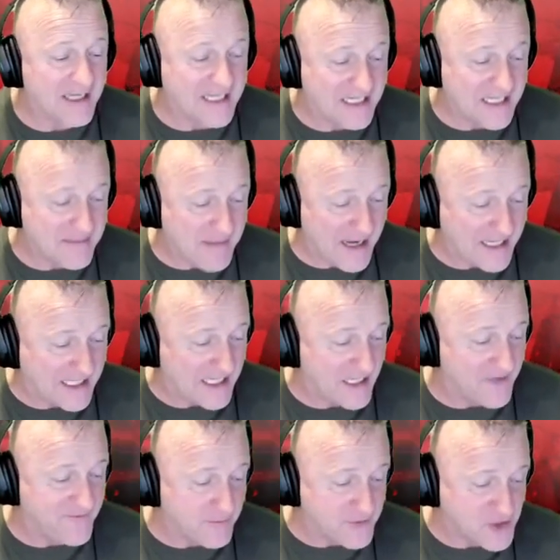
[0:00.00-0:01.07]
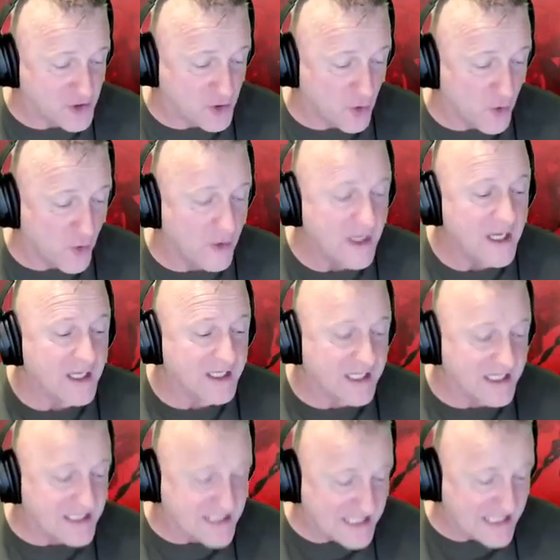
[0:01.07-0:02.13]
getting my kid from school
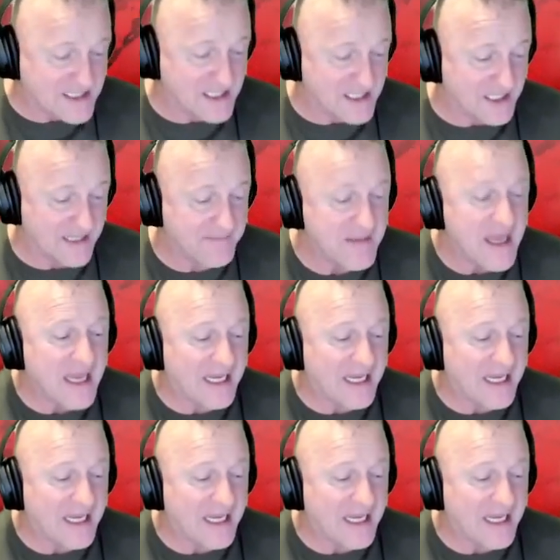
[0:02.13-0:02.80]
consistently.